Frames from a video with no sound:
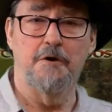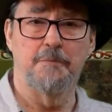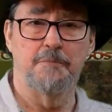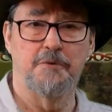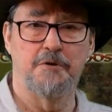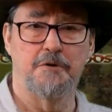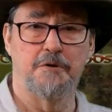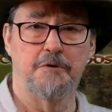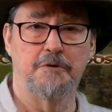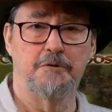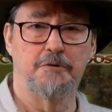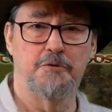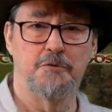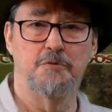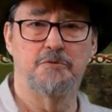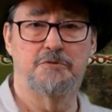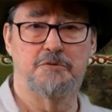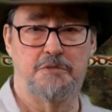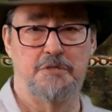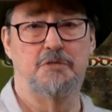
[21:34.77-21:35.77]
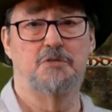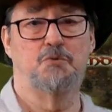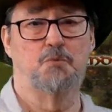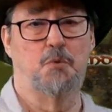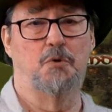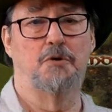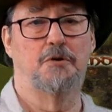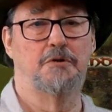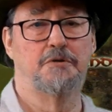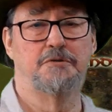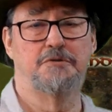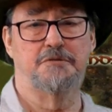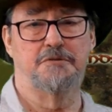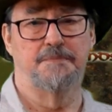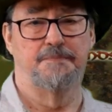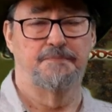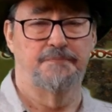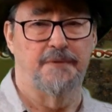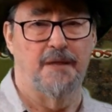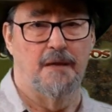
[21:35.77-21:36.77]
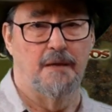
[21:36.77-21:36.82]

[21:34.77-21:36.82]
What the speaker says: Faramir used these words